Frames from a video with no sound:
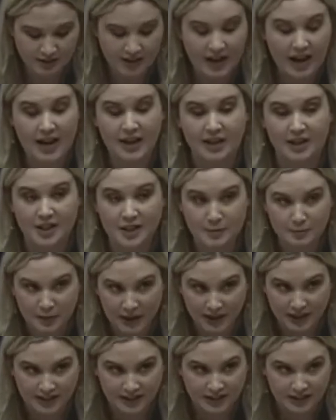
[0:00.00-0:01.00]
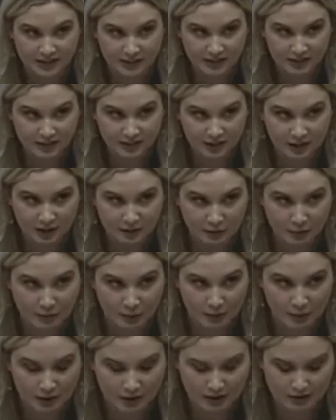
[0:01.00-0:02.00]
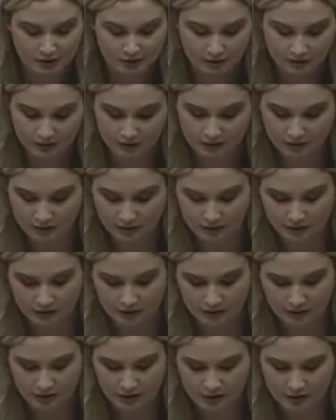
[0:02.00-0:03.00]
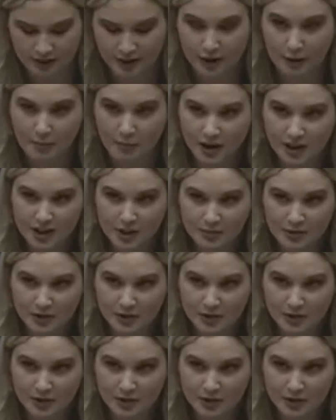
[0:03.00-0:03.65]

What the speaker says: and expected a report. There must be